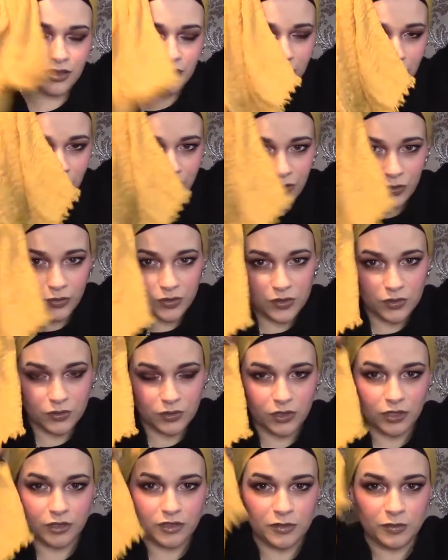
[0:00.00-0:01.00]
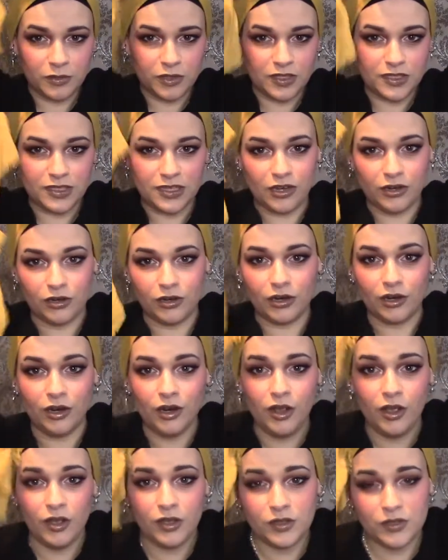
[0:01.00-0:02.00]
And also it gives me the center.
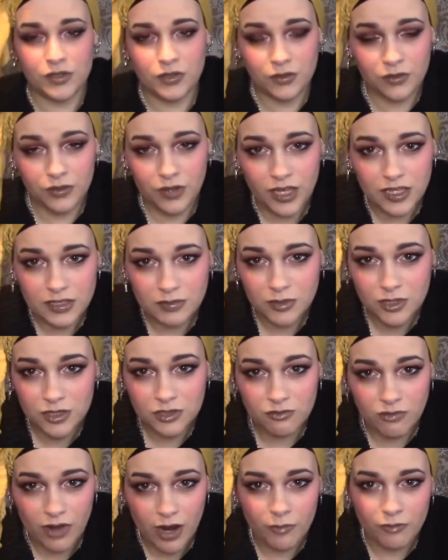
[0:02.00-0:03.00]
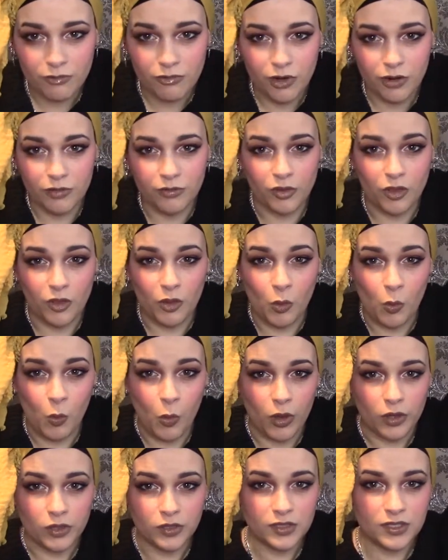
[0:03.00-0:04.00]
So that's me just wrap around the
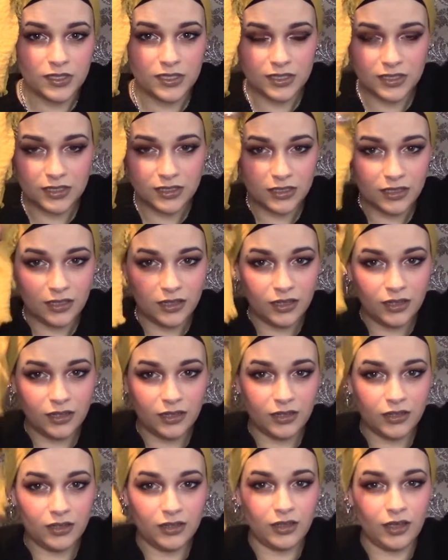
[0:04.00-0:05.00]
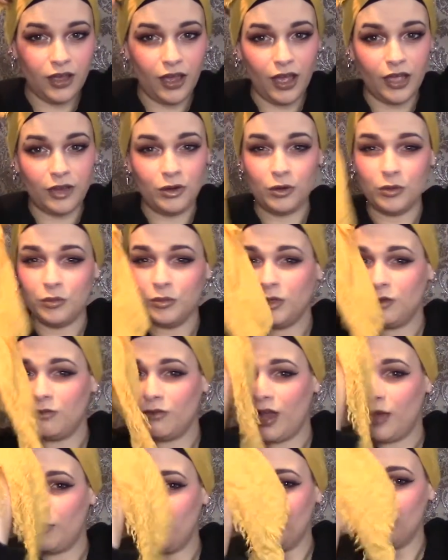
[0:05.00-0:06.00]
once. I normally
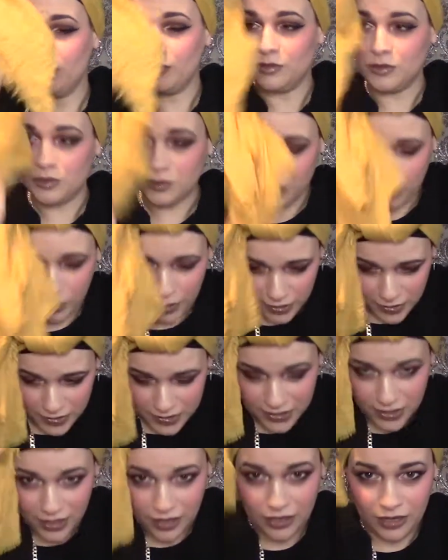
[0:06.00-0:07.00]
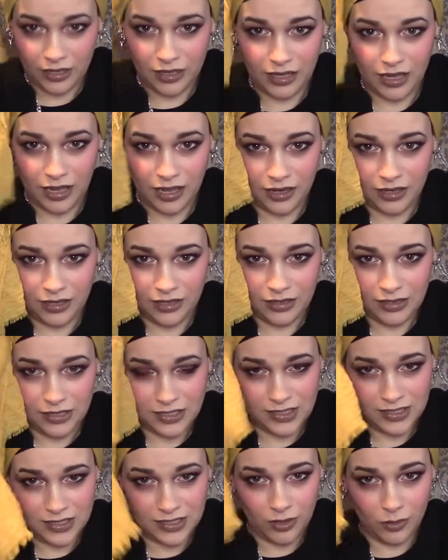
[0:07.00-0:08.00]
wrap around twice, and again this
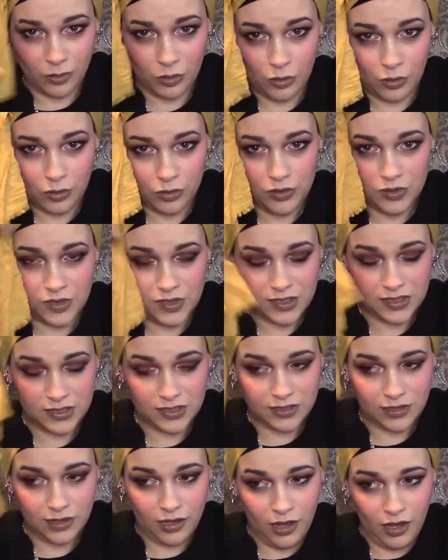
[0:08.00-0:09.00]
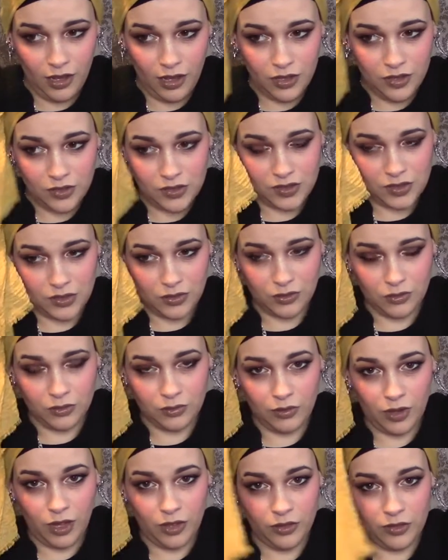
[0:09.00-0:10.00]
is now loose,
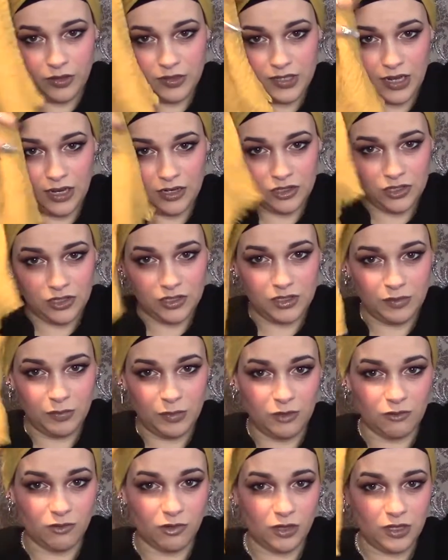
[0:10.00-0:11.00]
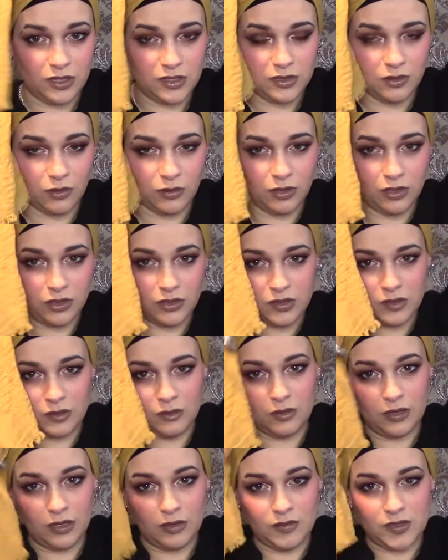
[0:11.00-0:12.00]
so the tension's been released on it, so
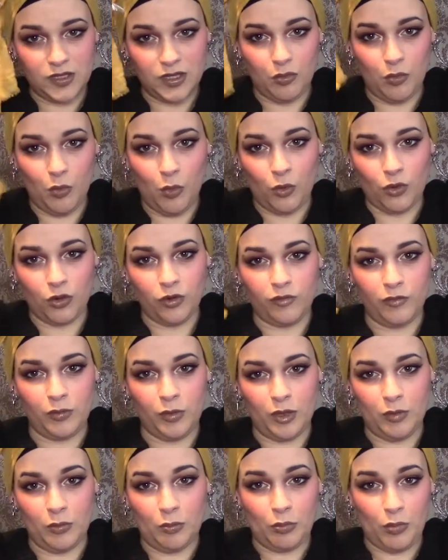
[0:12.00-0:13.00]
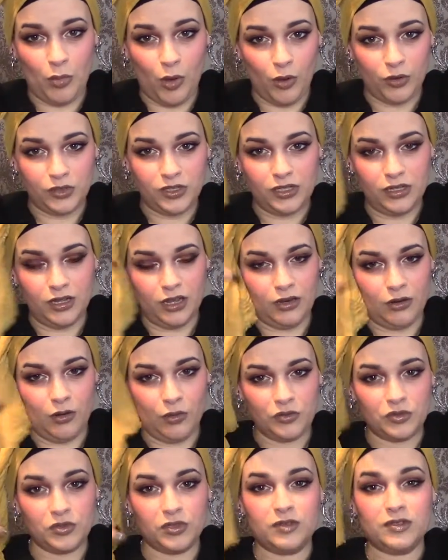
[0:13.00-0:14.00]
it gives it more of the body and
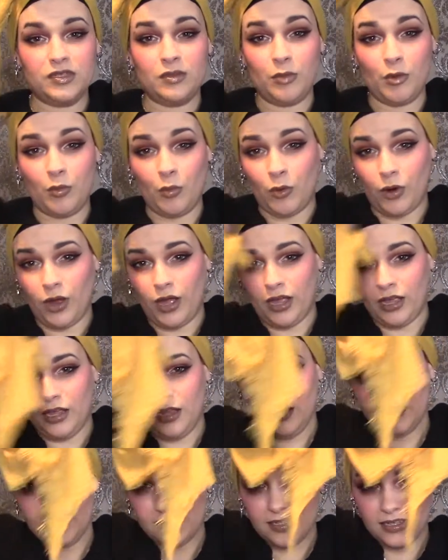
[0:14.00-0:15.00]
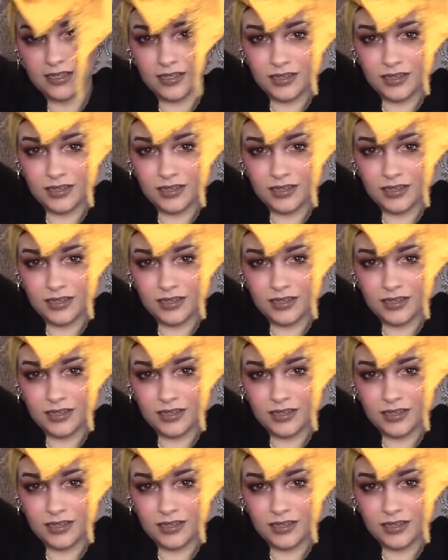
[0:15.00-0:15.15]
also gives it a bit more height.